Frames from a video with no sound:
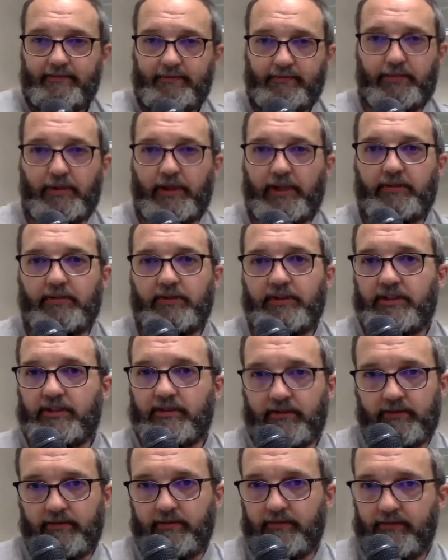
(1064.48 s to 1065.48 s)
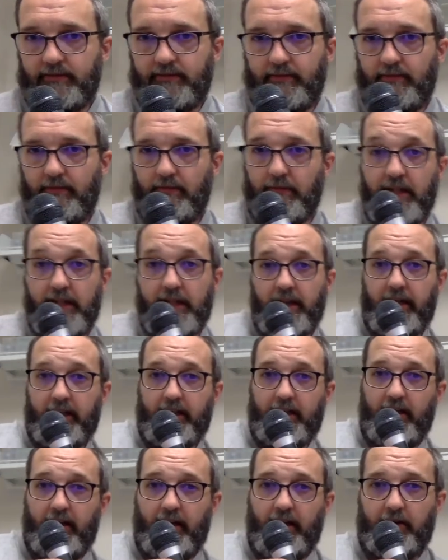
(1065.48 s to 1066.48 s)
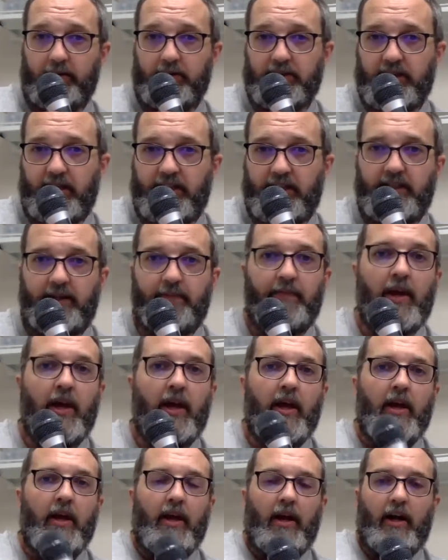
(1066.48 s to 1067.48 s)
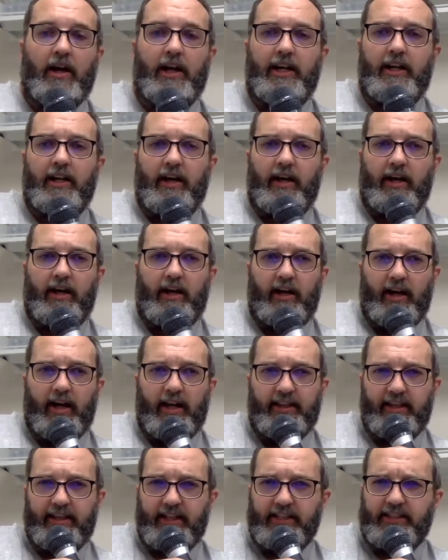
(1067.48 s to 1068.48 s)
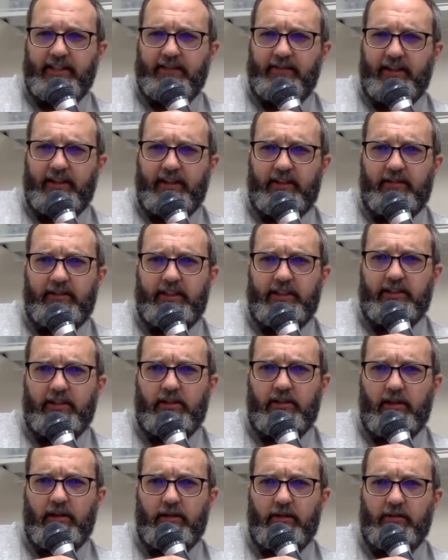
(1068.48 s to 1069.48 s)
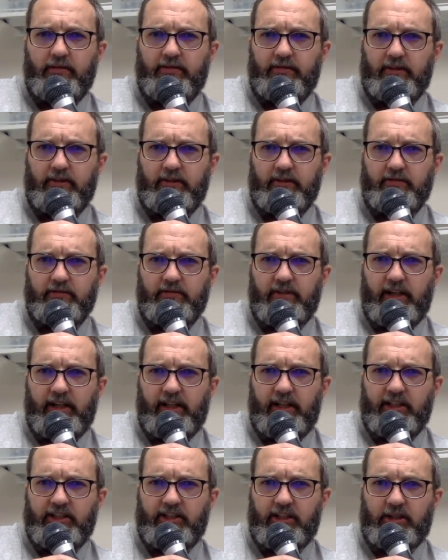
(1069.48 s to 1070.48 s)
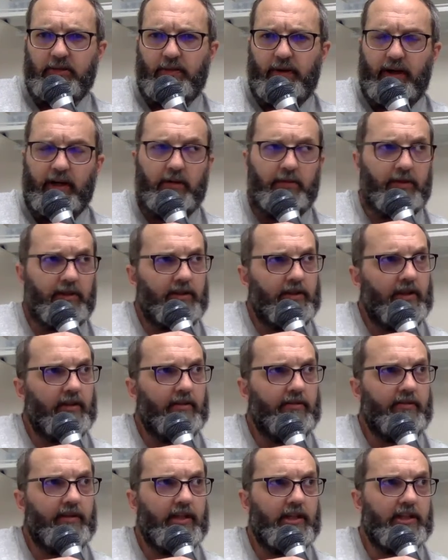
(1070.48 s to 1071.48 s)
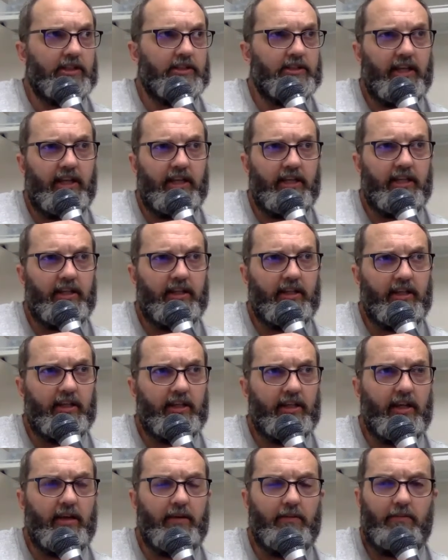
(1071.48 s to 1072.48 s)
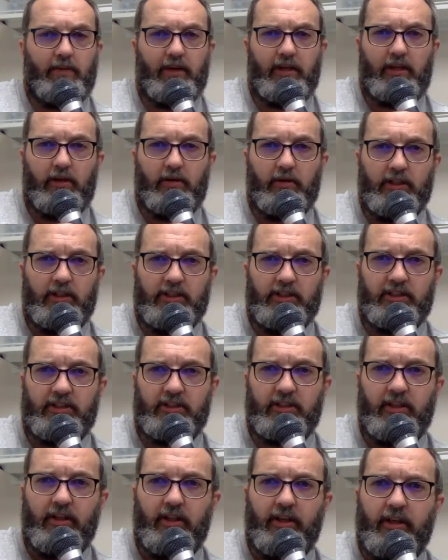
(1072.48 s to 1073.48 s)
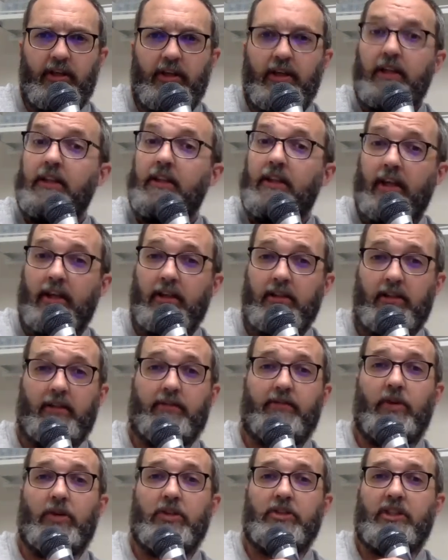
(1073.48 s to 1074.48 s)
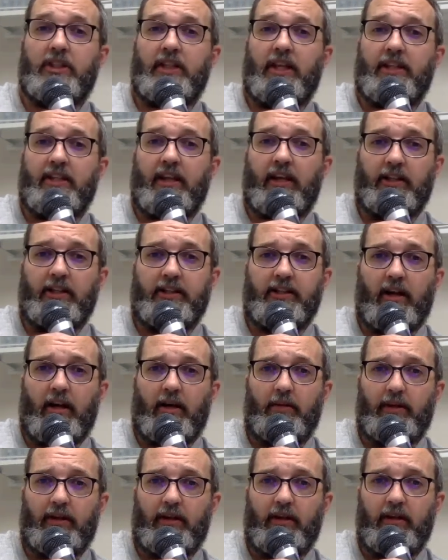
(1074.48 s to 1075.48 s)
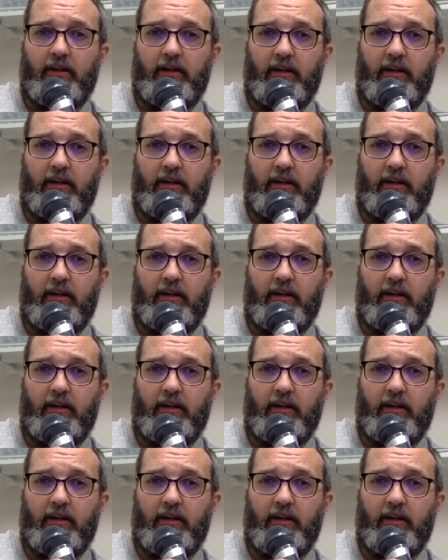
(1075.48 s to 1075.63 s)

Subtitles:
But it was midnight and I was lazy. All right, I think that's everything you need to know for running this experiment. If there's anything ambiguous, take a look first at that teletomic